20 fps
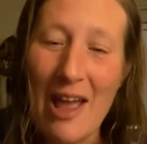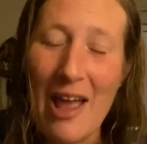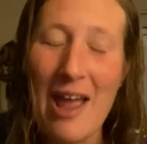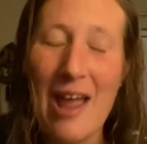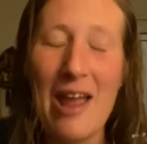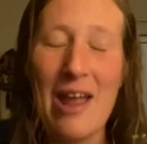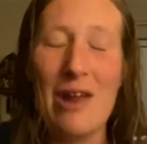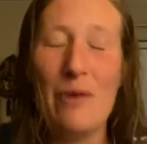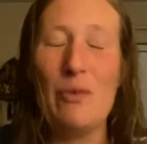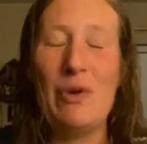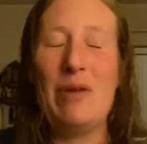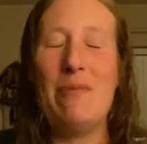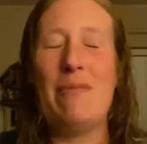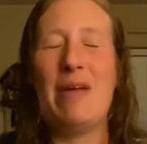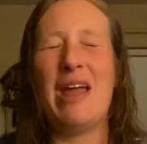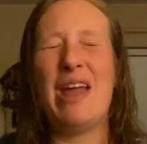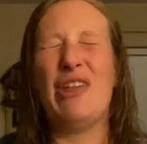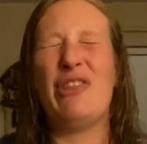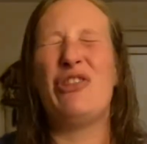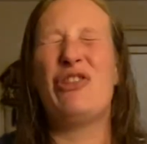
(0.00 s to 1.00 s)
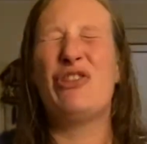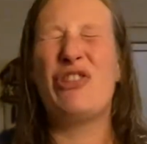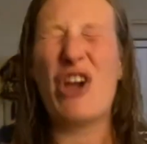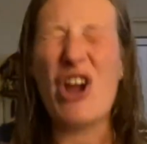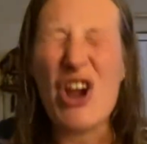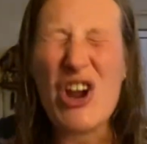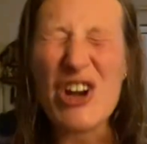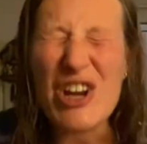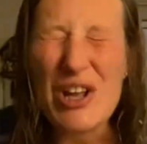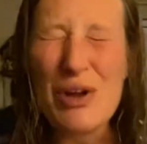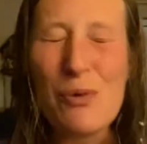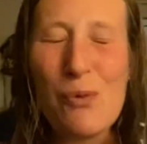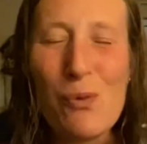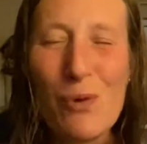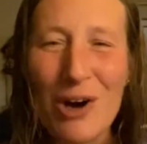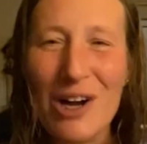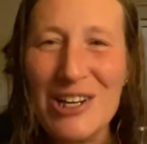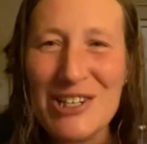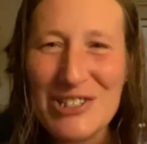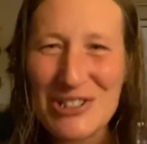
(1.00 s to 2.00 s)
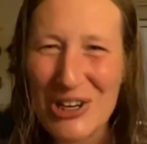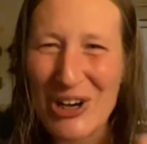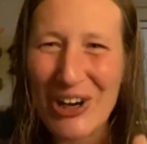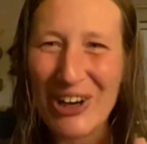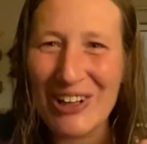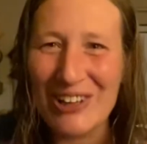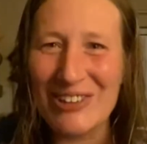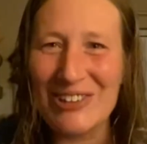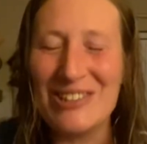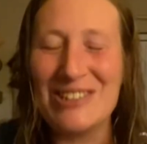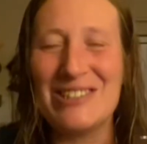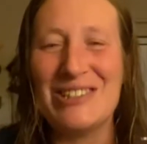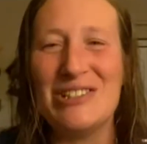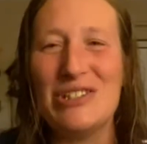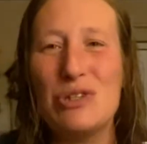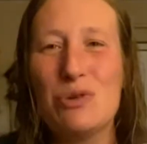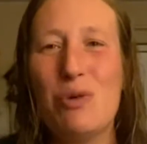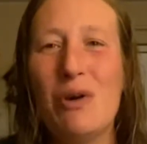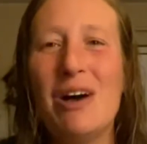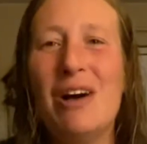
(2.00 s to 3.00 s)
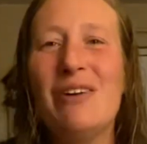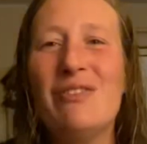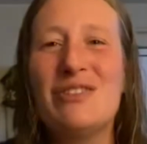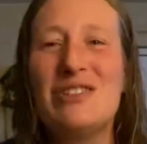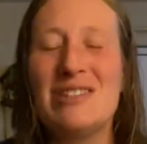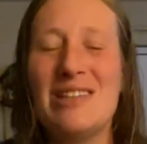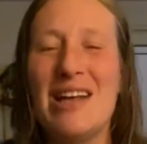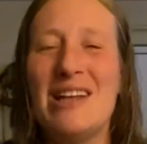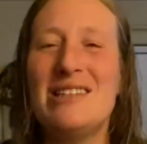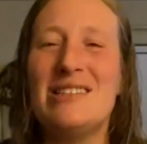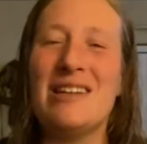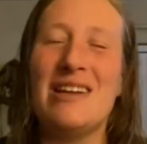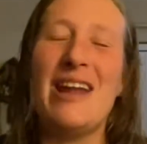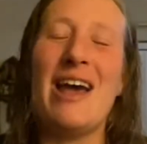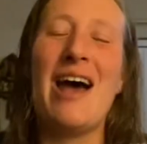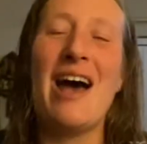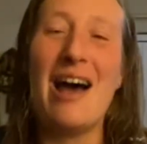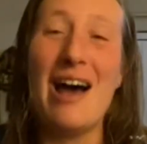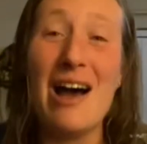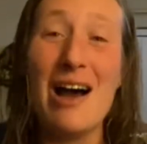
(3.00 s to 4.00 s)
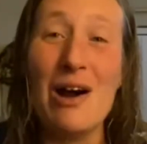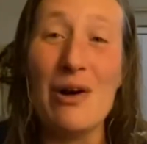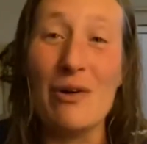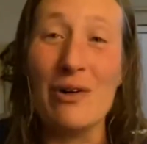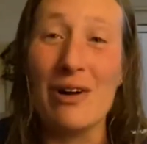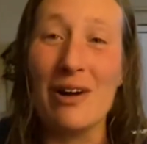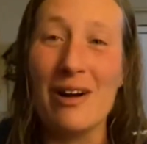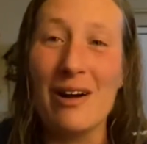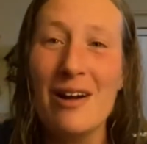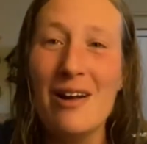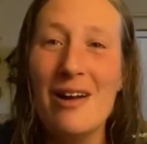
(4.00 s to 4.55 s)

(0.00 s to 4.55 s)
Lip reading: and we made $31.12 an hour.